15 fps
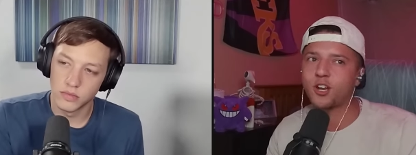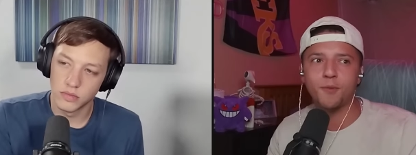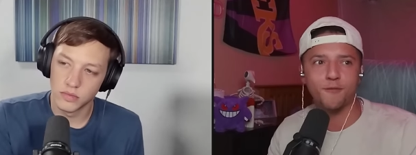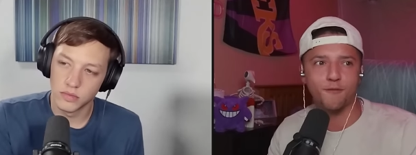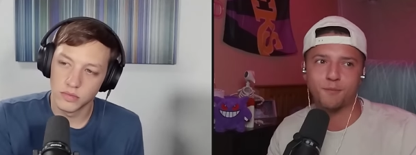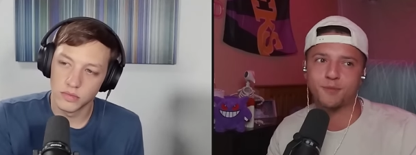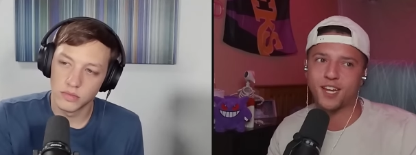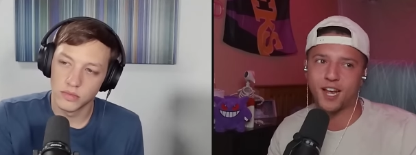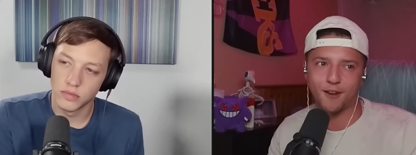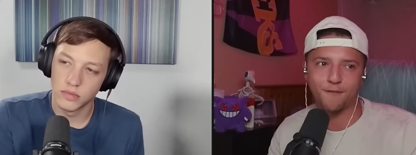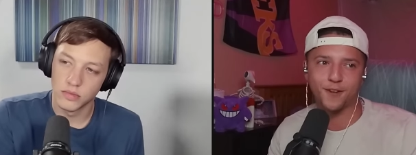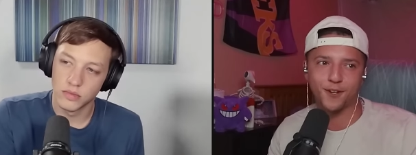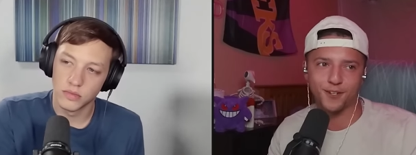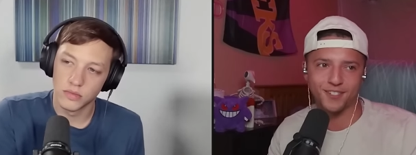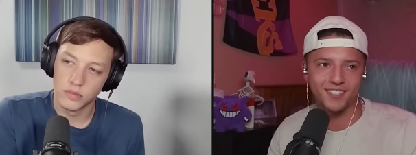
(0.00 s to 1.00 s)
Speaker 1: someone from
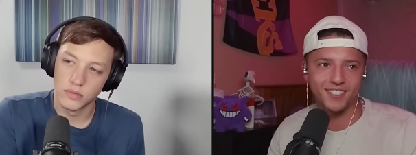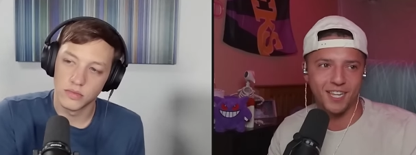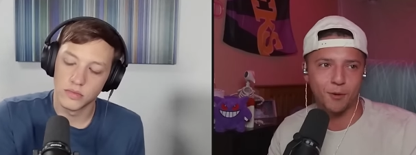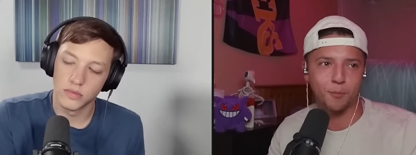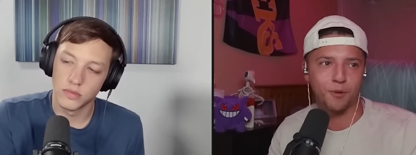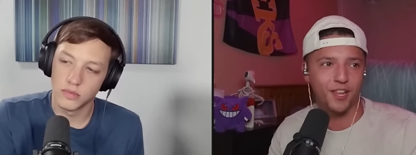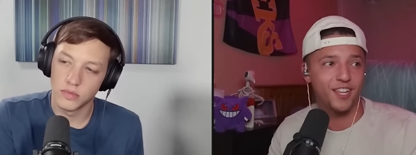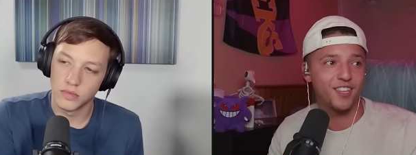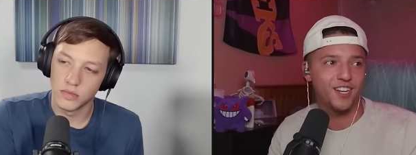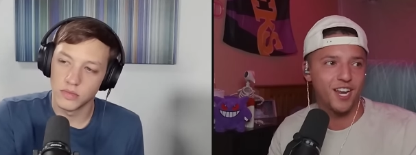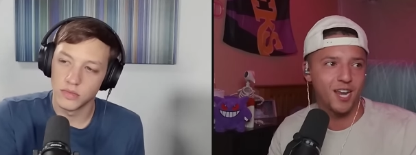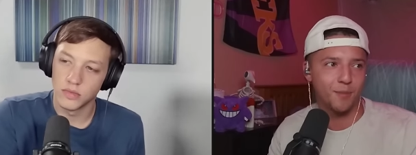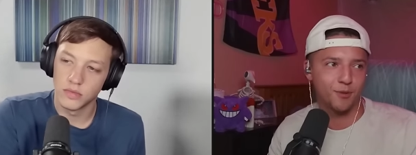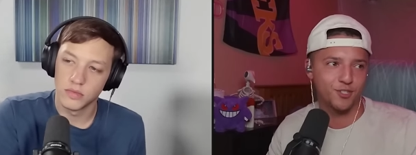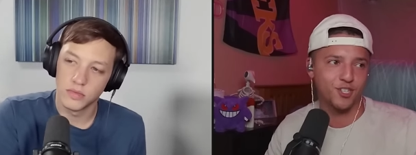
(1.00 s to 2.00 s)
Seinfeld that were playing the
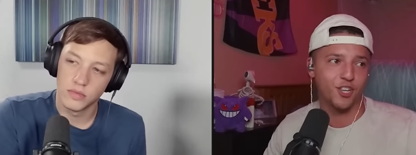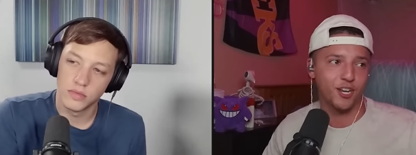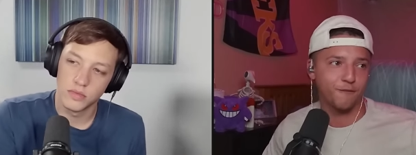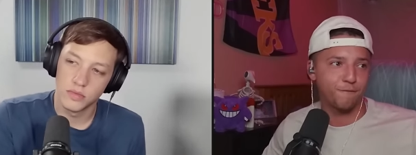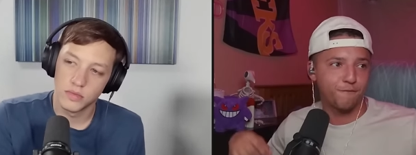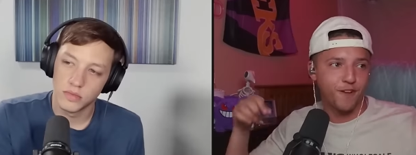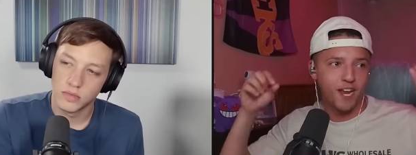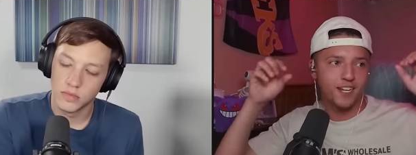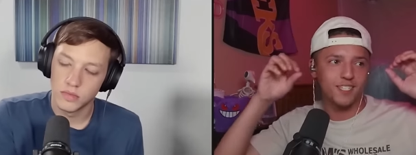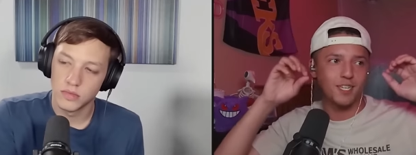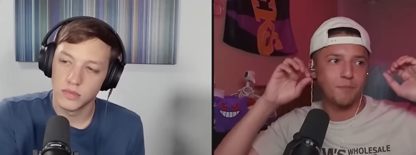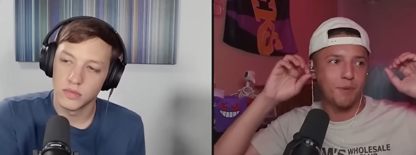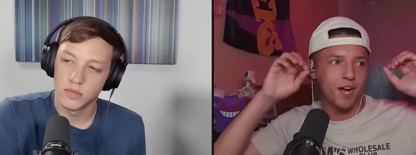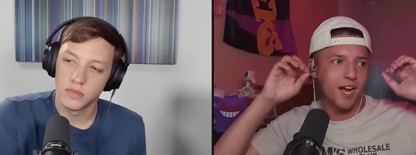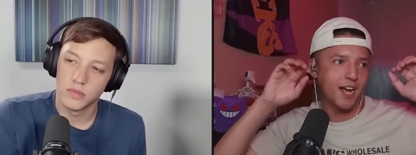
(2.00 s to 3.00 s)
neighbors, like
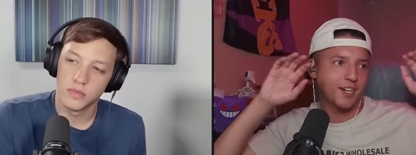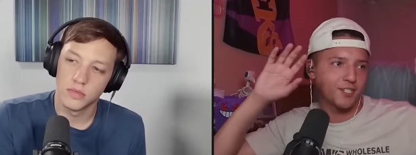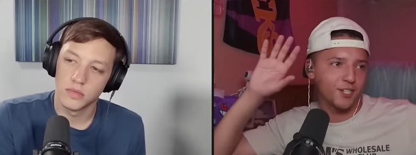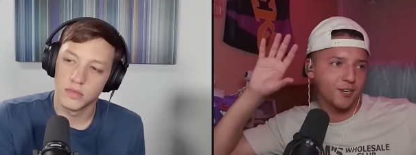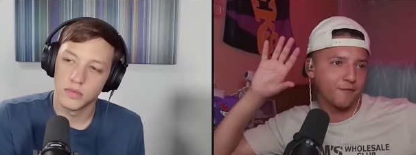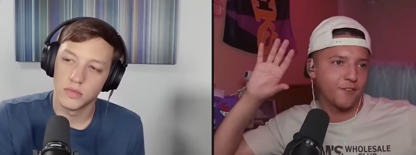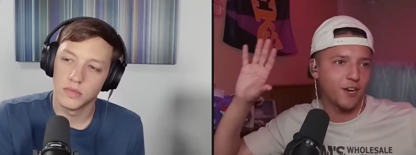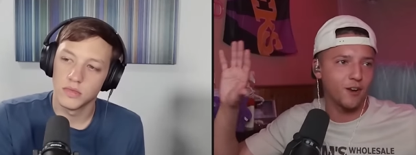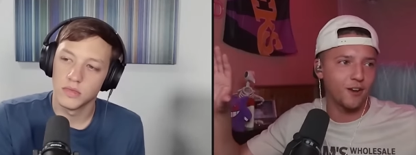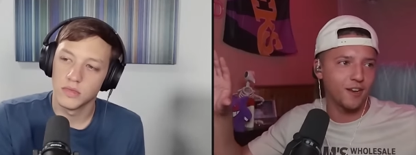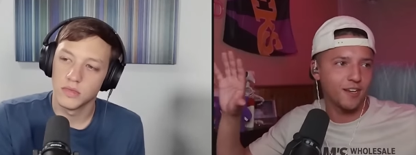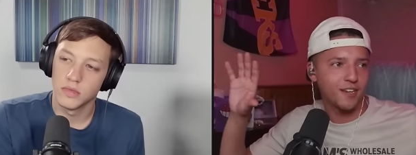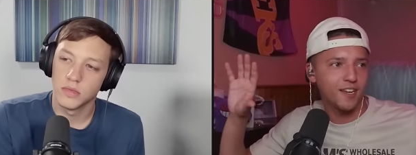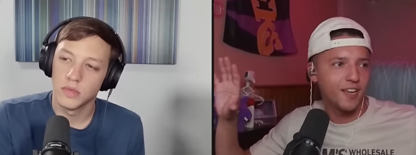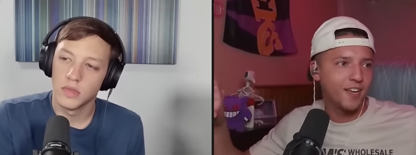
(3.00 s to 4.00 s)
fancy posh, like
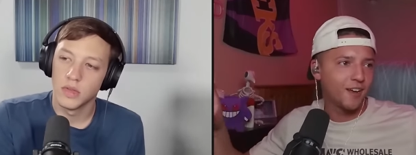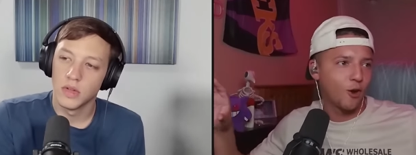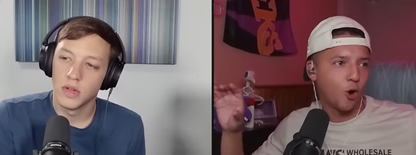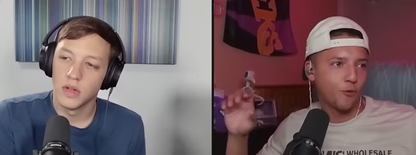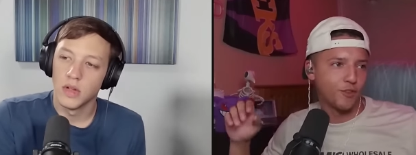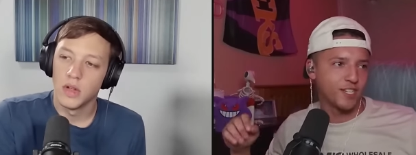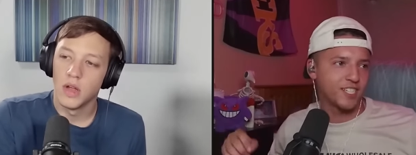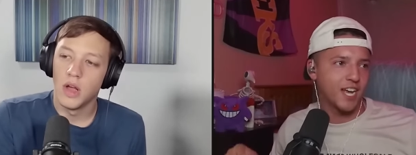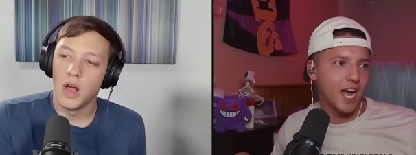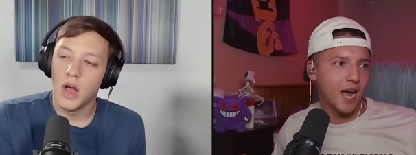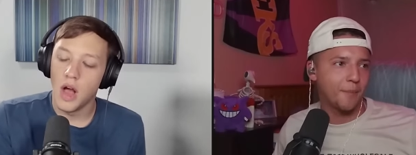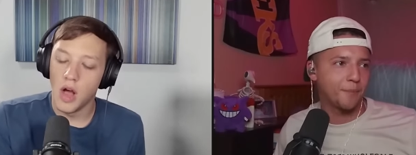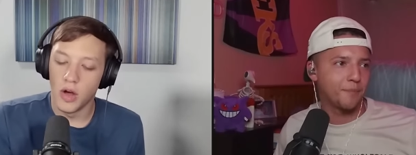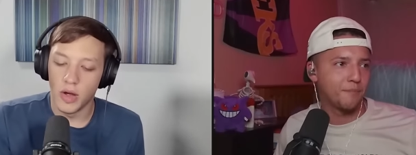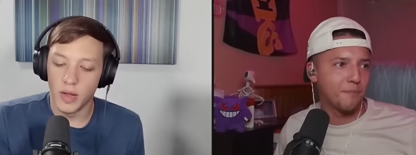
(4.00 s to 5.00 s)
very over the
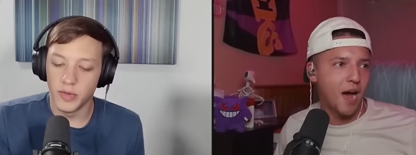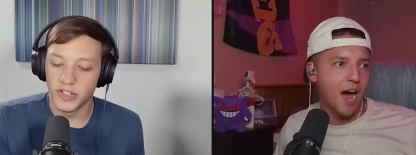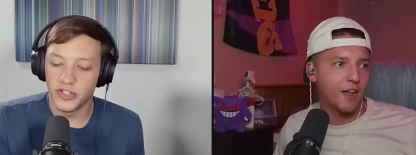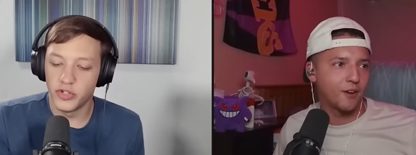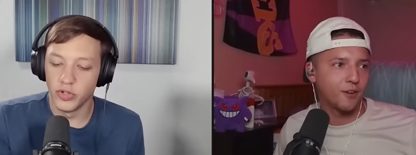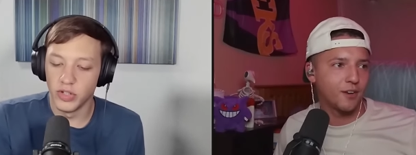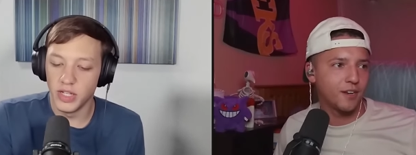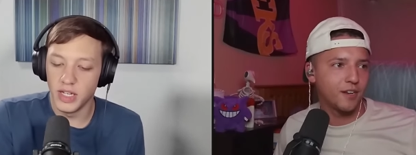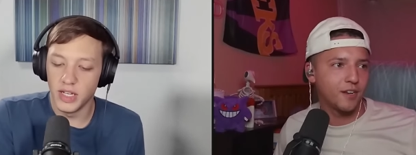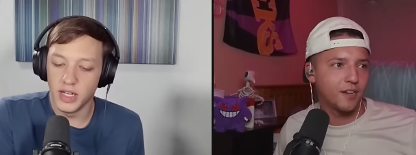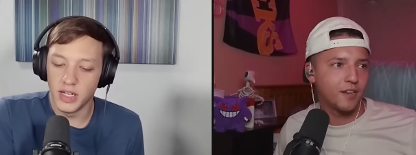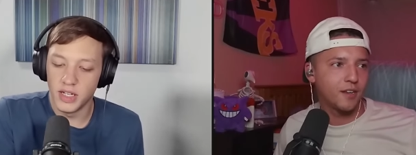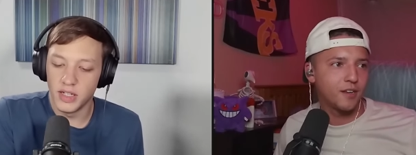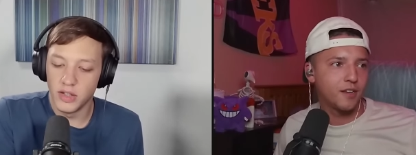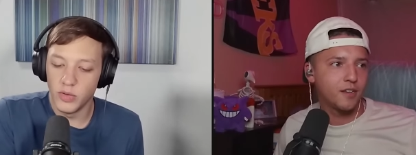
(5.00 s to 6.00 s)
top. Oh, it was modern.
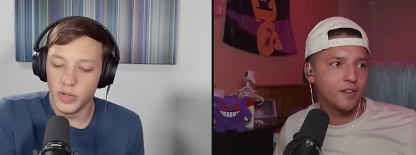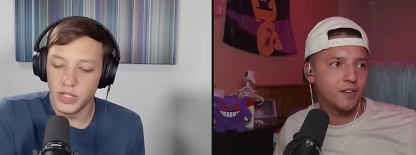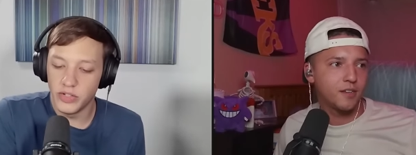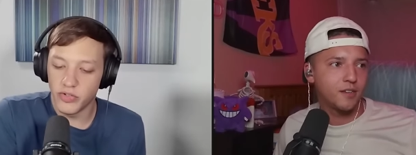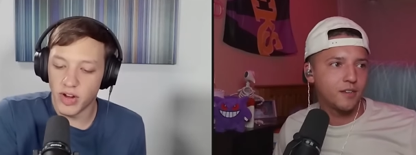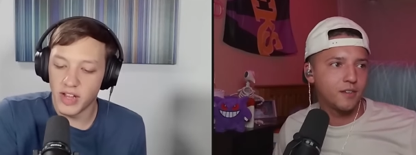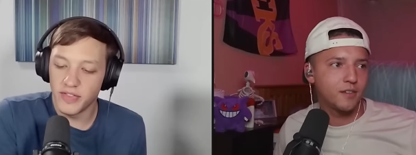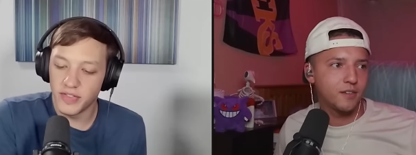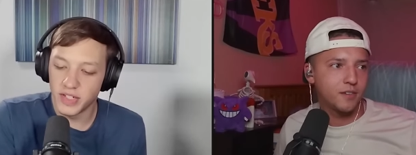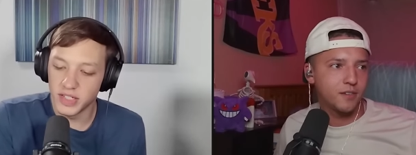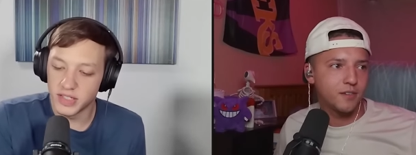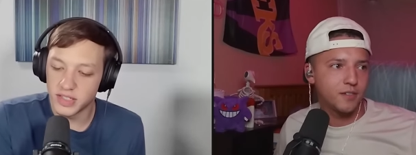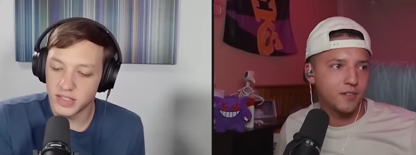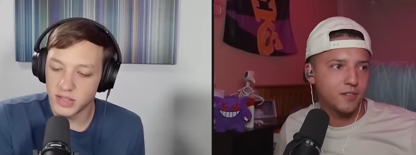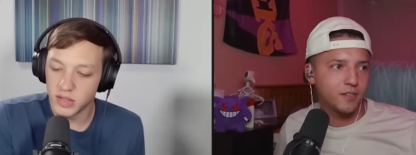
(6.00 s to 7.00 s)
Julia
Speaker 2: Louis
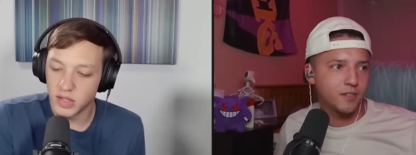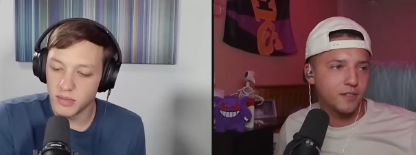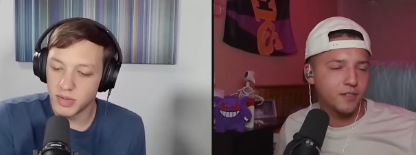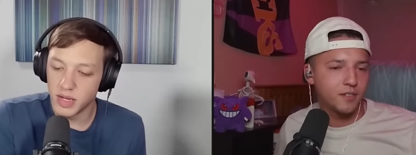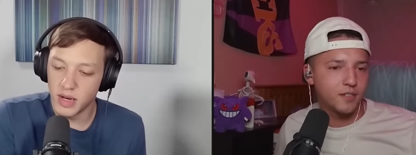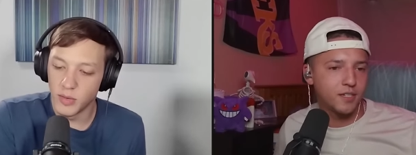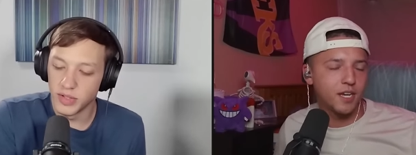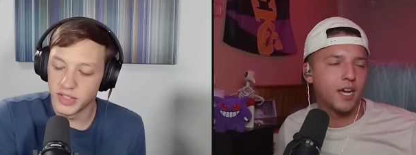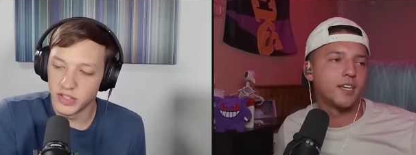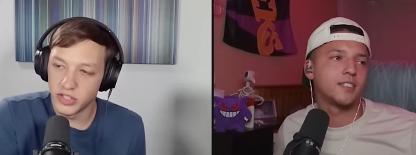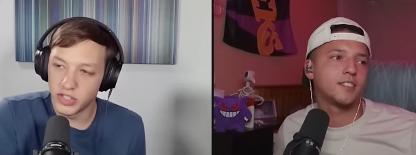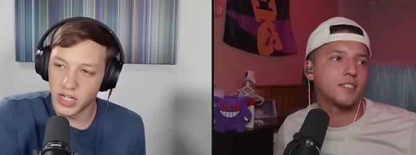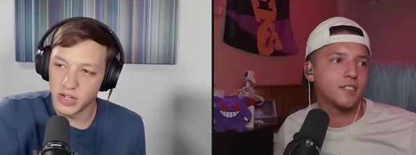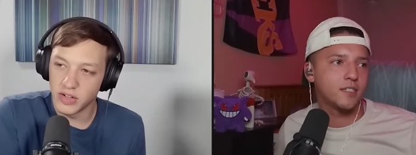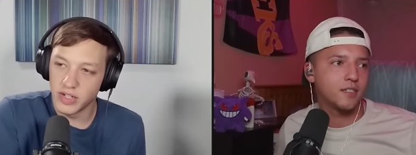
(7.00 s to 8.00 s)
Dreyfus, but it wasn't
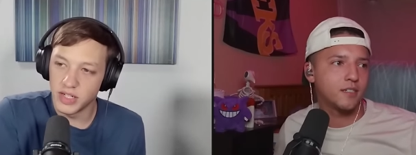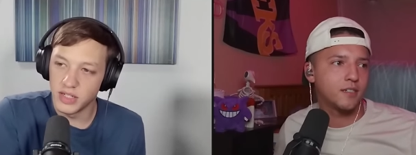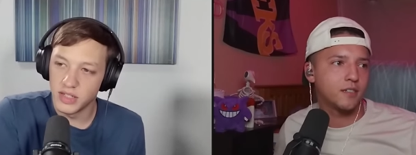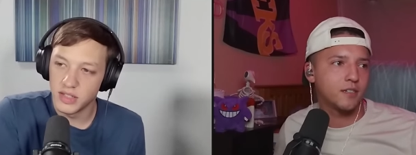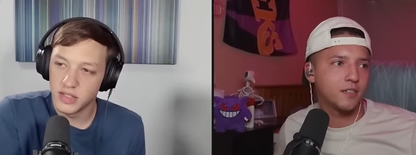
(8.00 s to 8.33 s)
yeah. Jerry.